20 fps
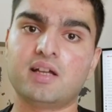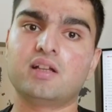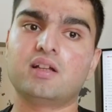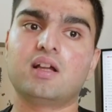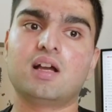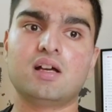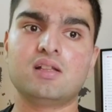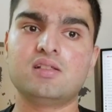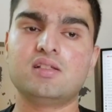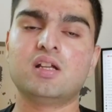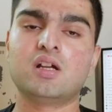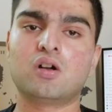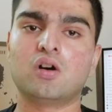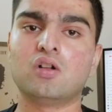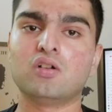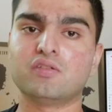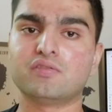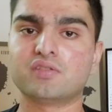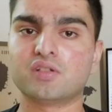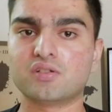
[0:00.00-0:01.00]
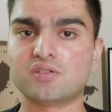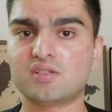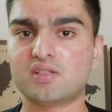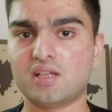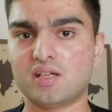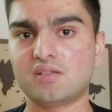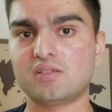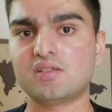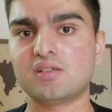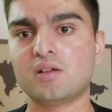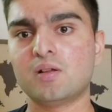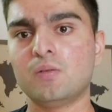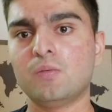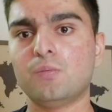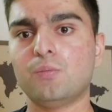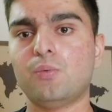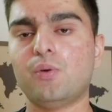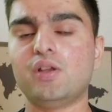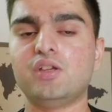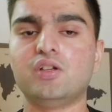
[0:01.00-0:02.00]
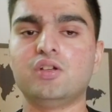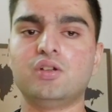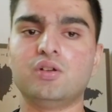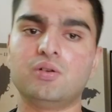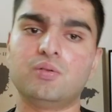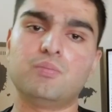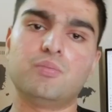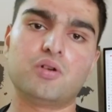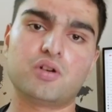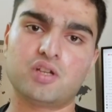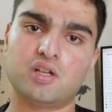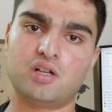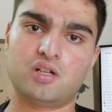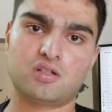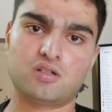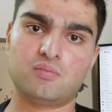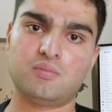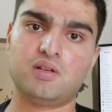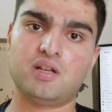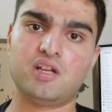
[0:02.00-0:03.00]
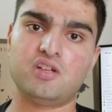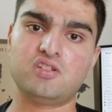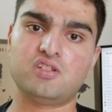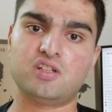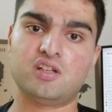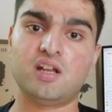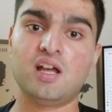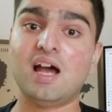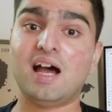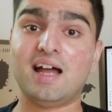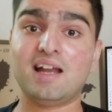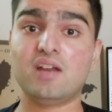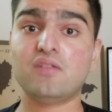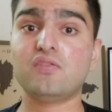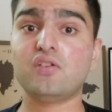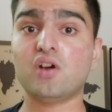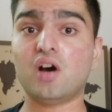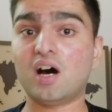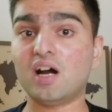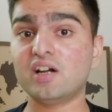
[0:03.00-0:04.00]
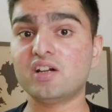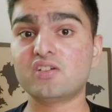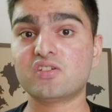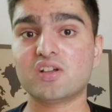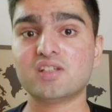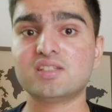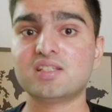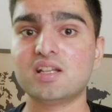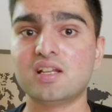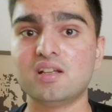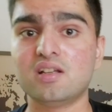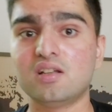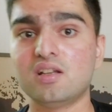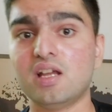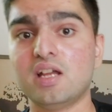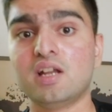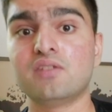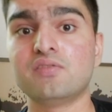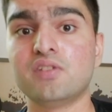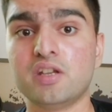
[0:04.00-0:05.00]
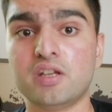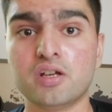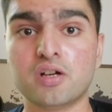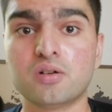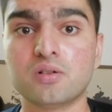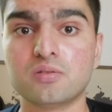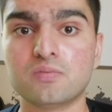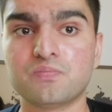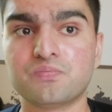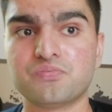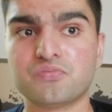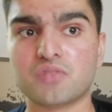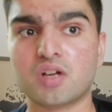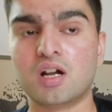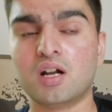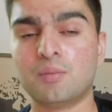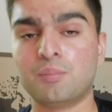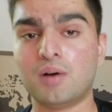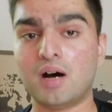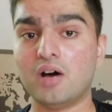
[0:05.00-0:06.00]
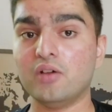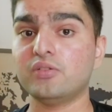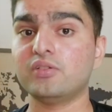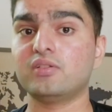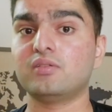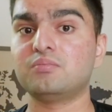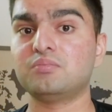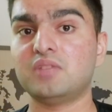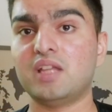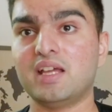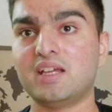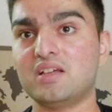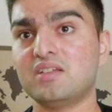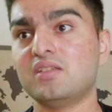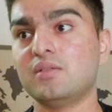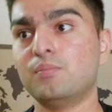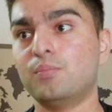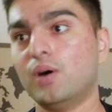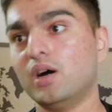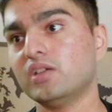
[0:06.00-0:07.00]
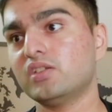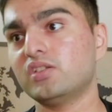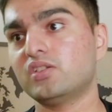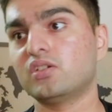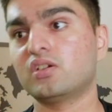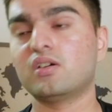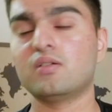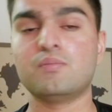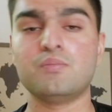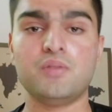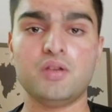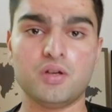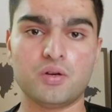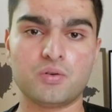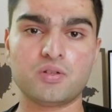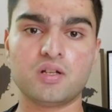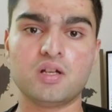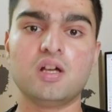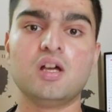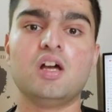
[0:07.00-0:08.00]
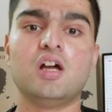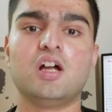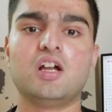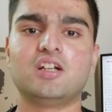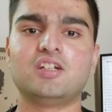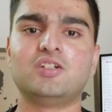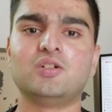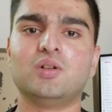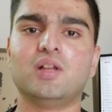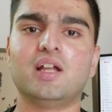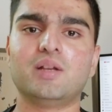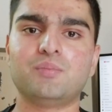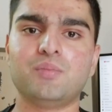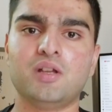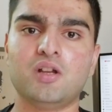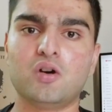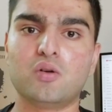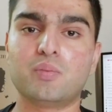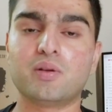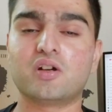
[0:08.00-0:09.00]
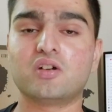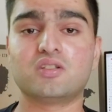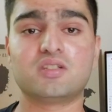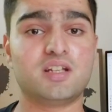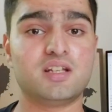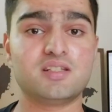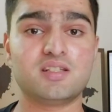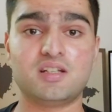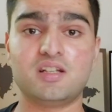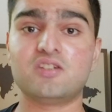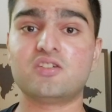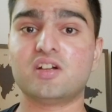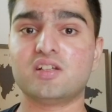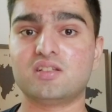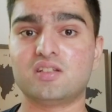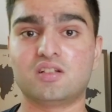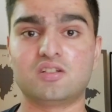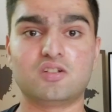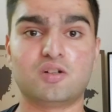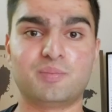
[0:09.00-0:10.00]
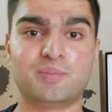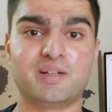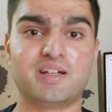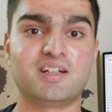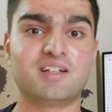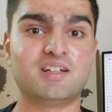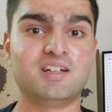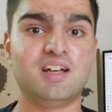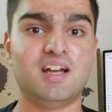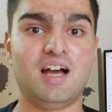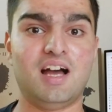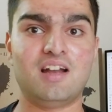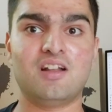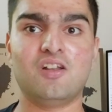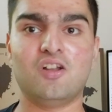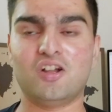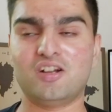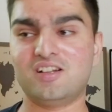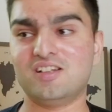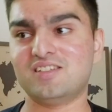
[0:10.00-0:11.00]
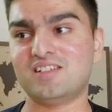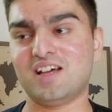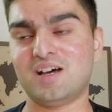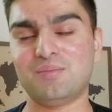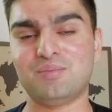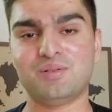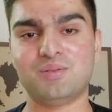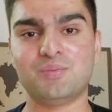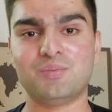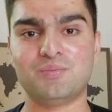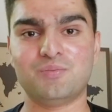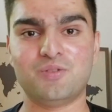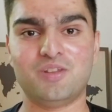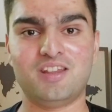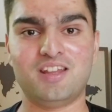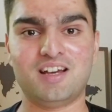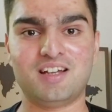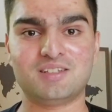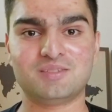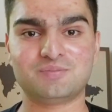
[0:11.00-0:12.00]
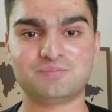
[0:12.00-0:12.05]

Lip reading: consider all of those things when you do book your accommodation. And if you are interested in a video about taking the bus to commute, do let me know because it is an interesting topic and a lot does happen with that.